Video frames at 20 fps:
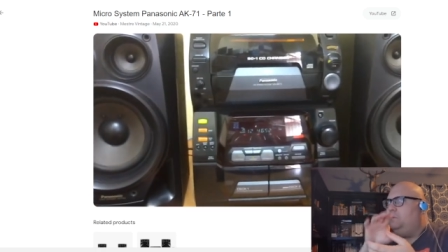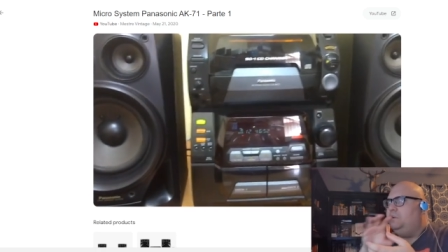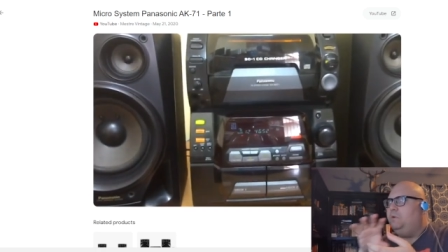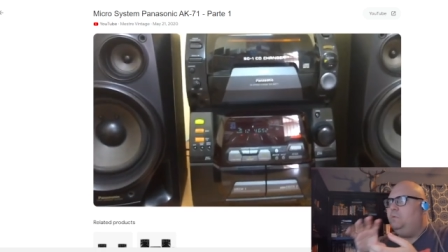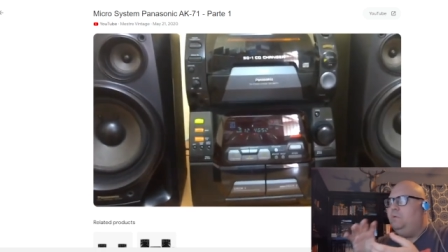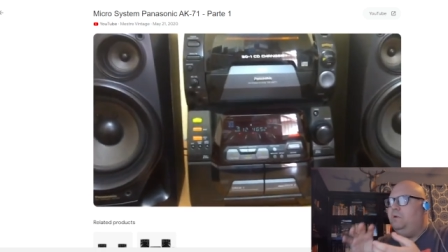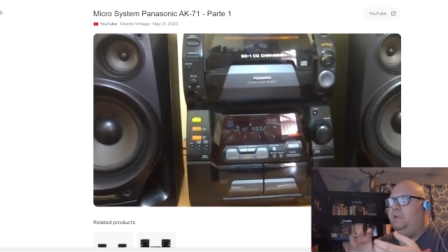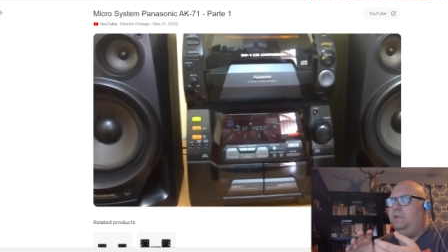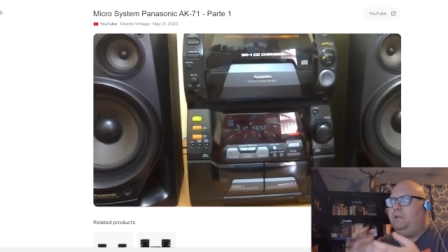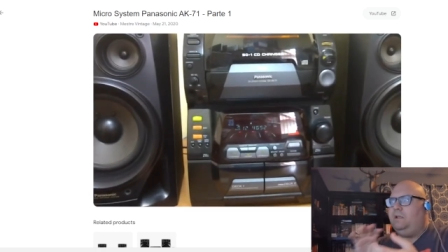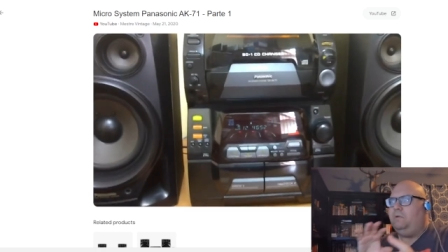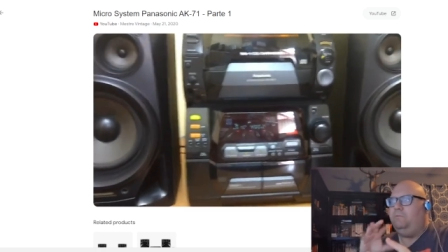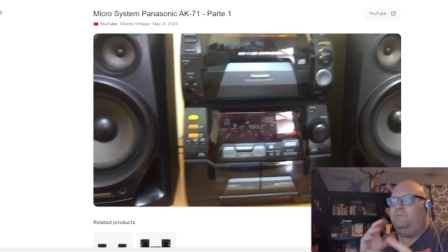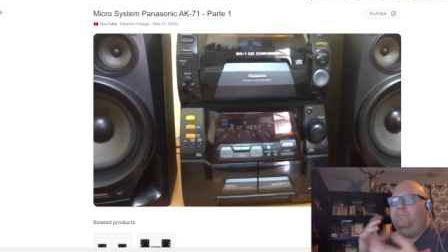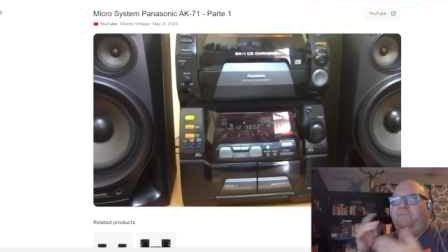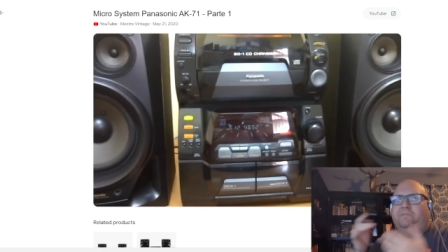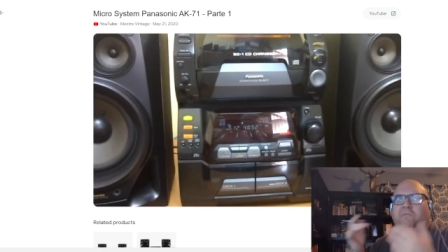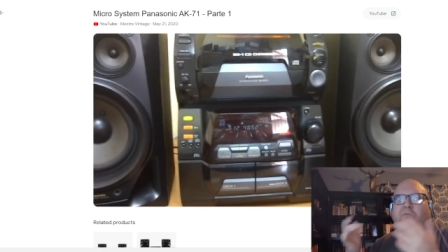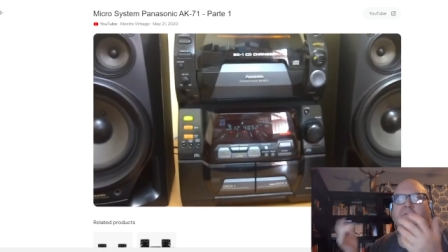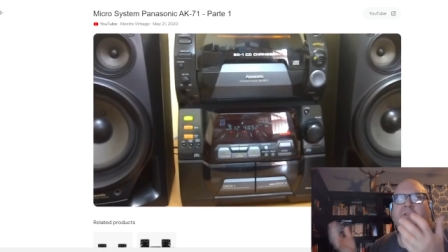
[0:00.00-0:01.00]
you want like uh,
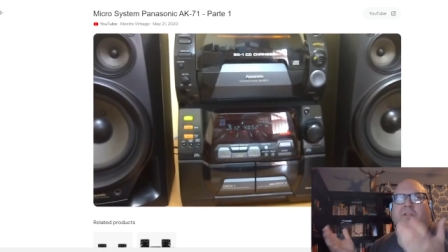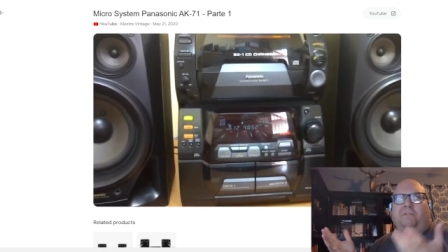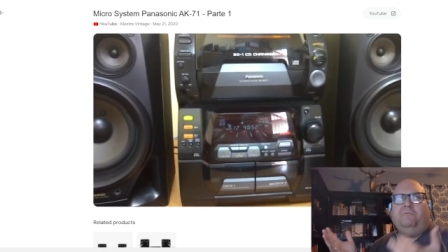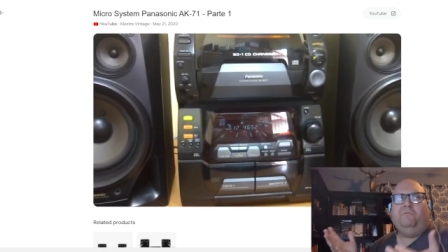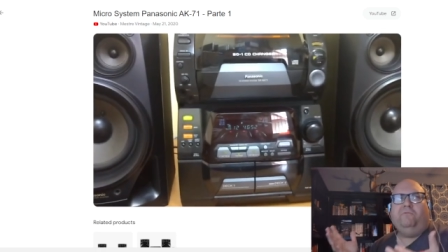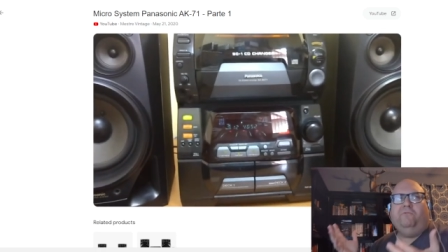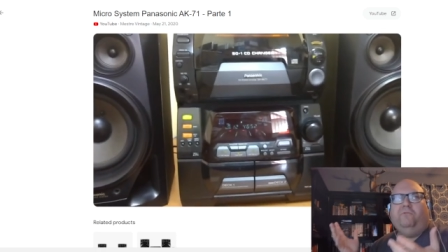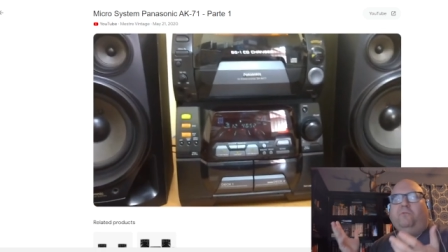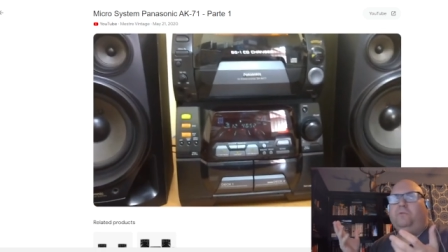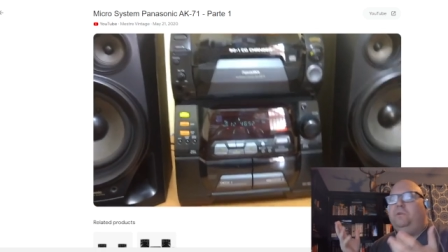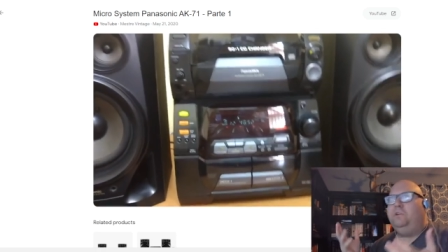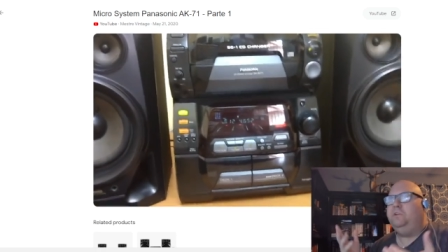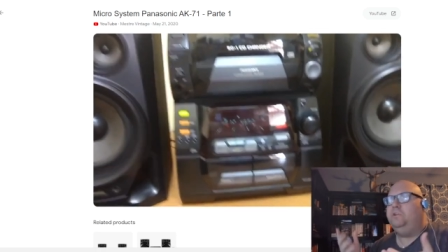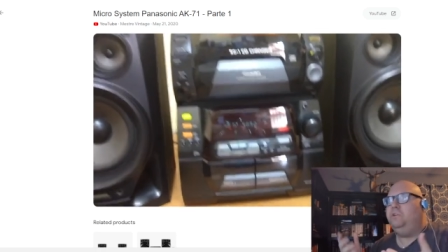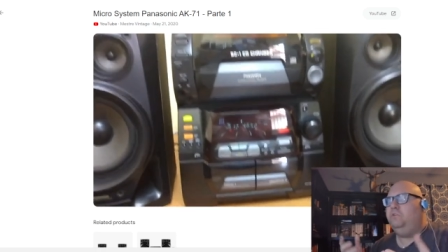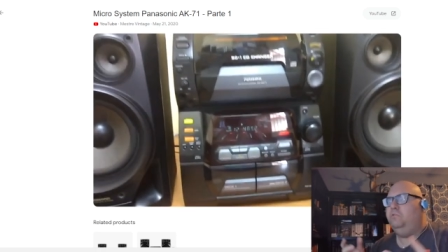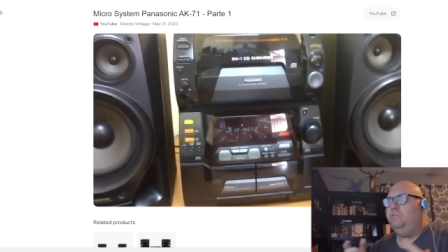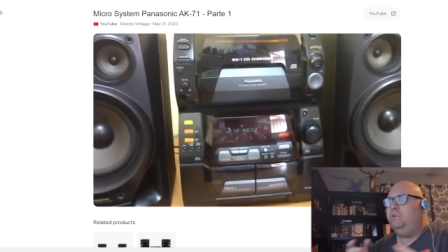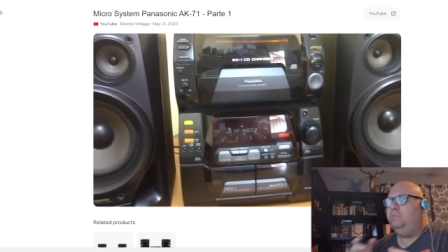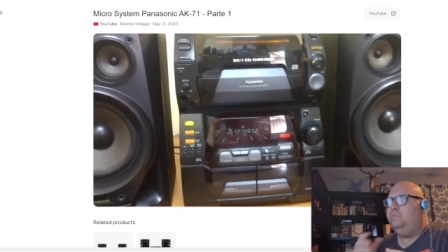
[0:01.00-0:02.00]
if you want like
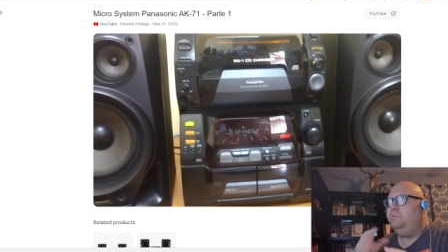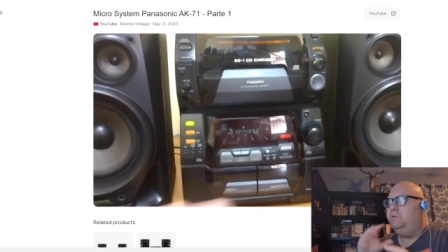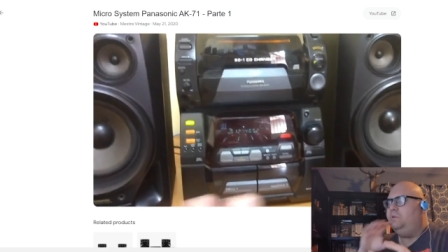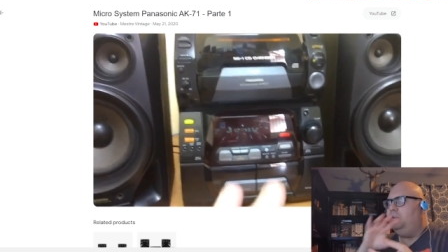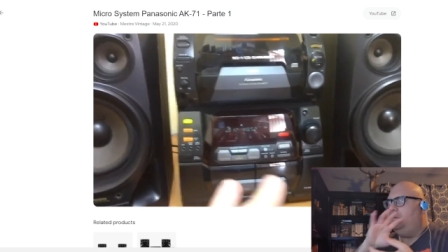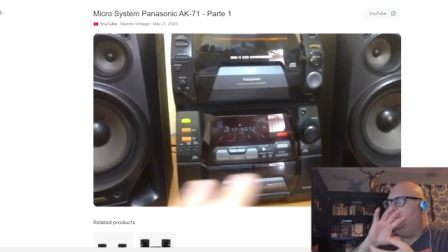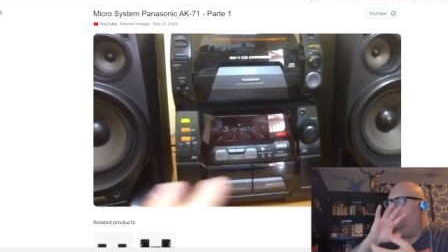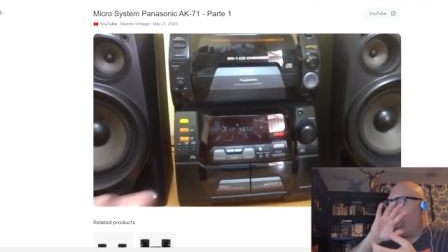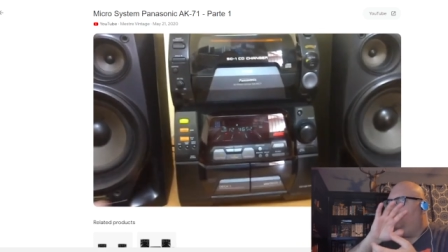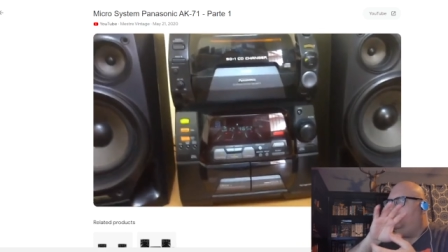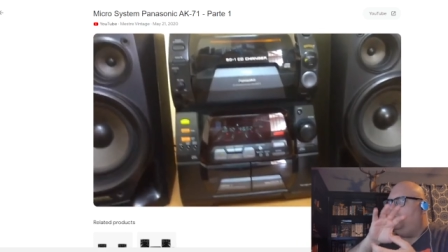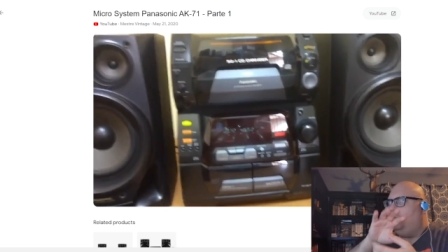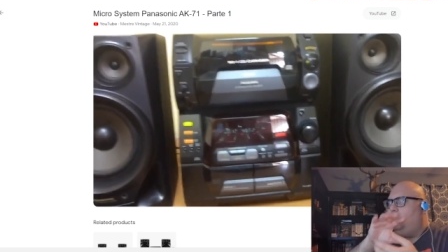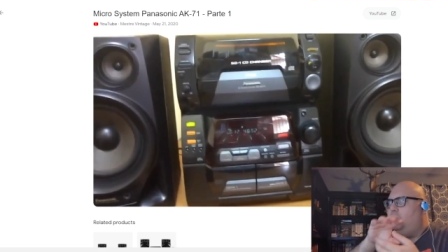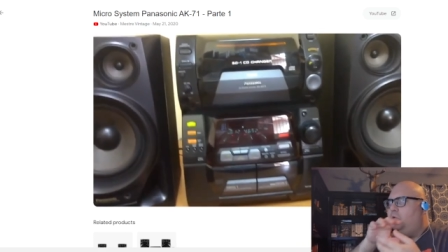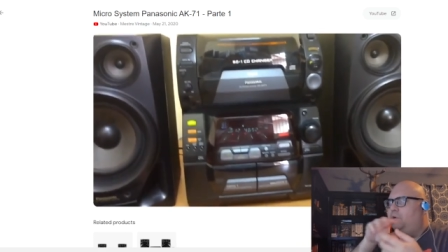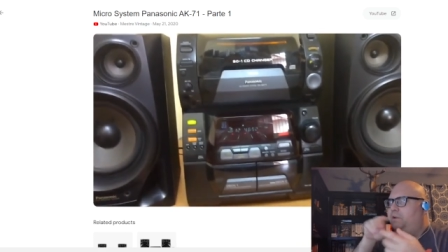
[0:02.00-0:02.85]
42 you put in like 4